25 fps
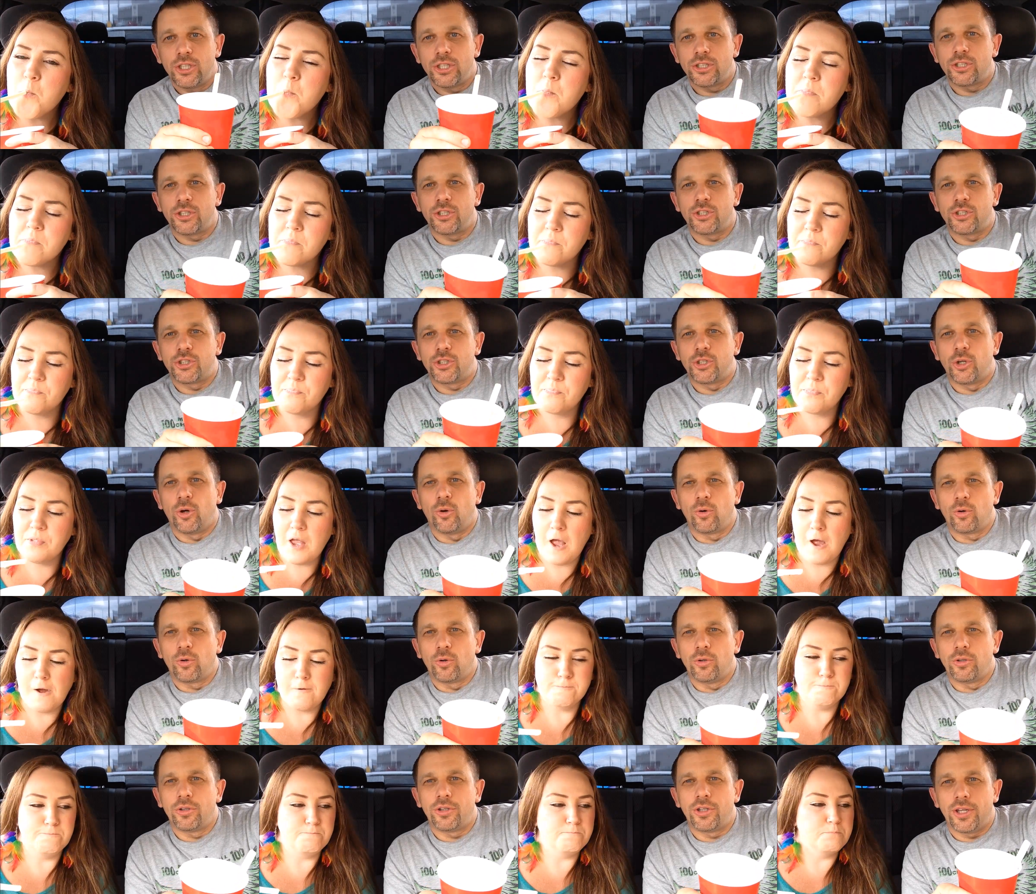Speaker 1: This is
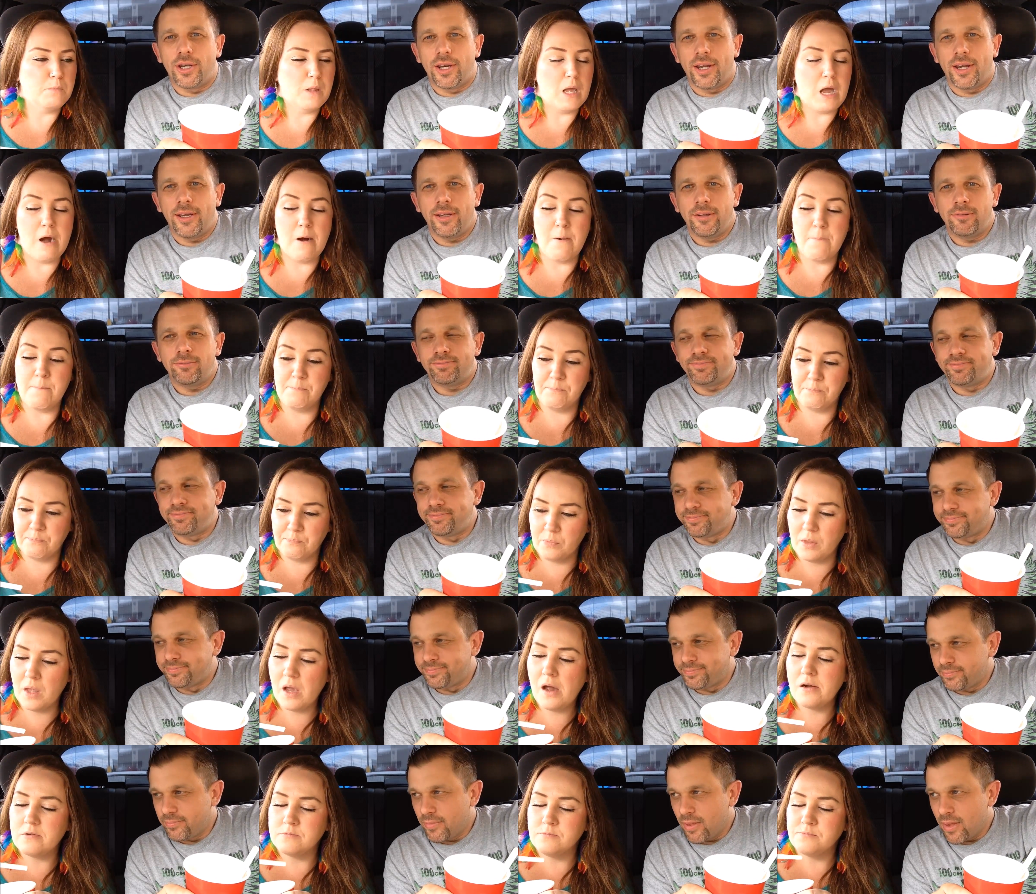so good today.
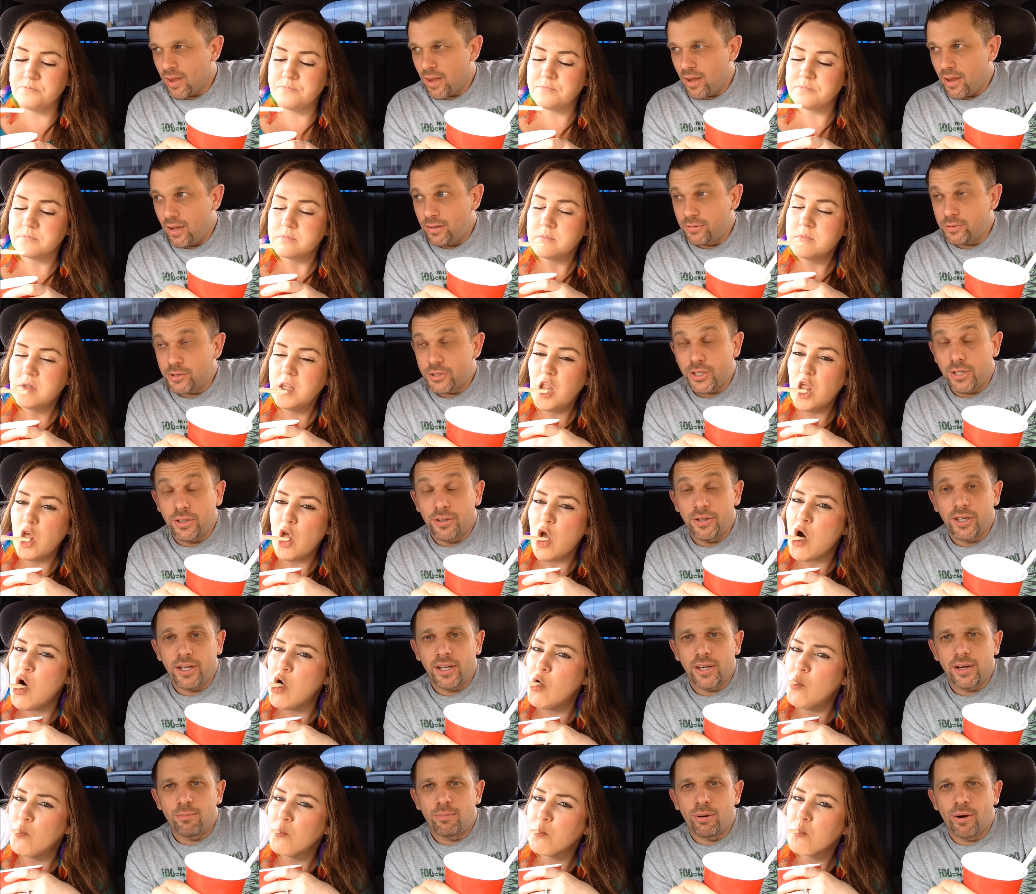Mm-hmm. I'm
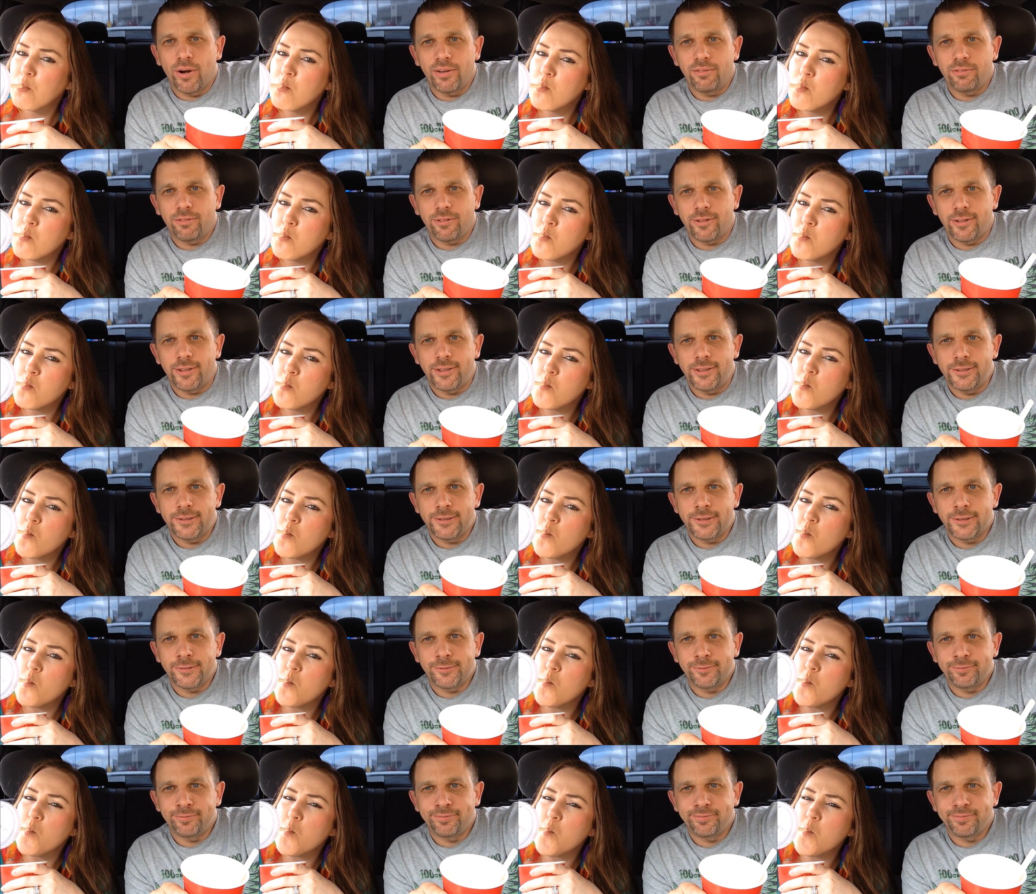starting to get a brain
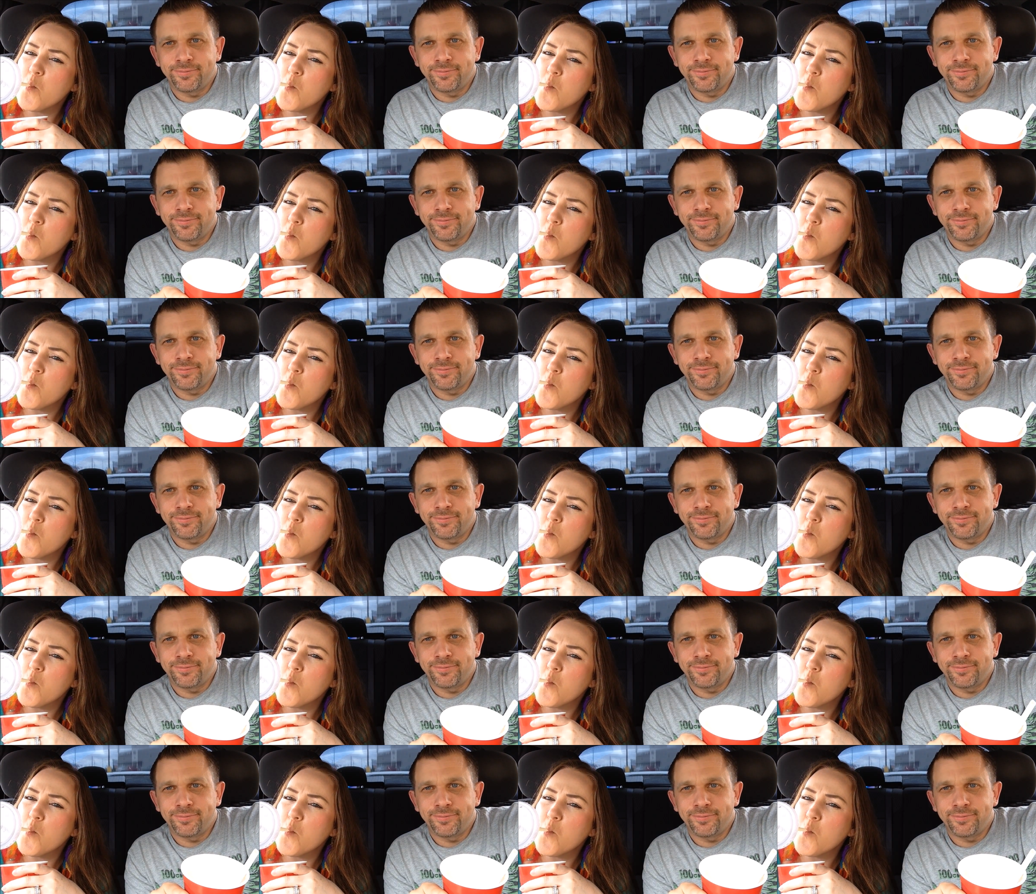freeze.